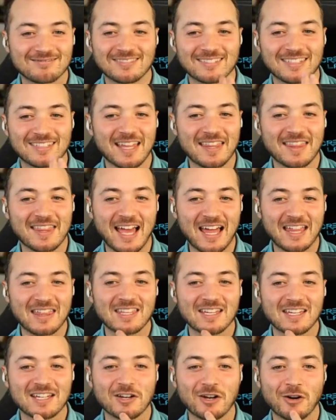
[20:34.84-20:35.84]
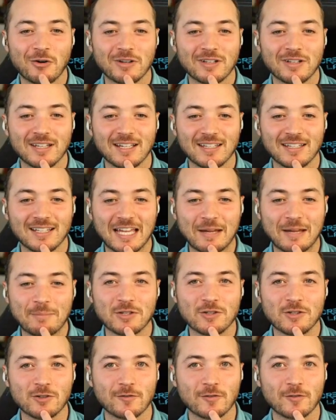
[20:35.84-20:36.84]
getting that thing going again. Like that'd be
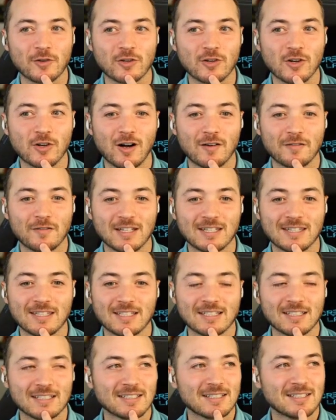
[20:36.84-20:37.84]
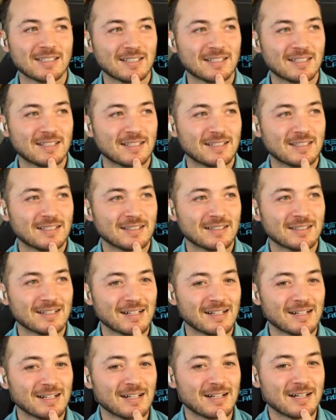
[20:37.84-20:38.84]
good for golf, I think.
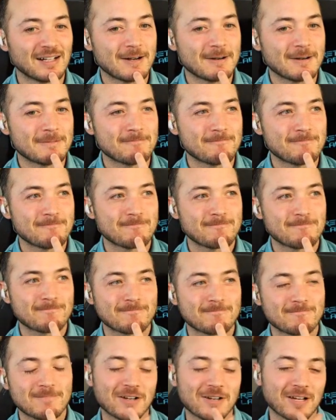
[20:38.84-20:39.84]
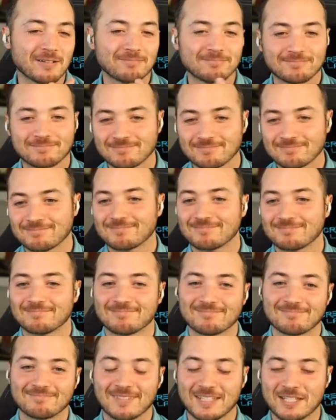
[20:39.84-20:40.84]
Um, okay,
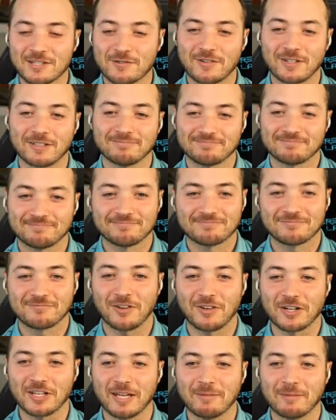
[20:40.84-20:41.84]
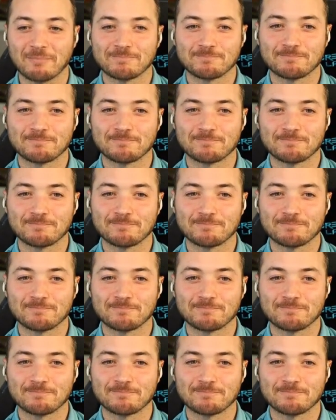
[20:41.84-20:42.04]
that's fun. Okay, fun game.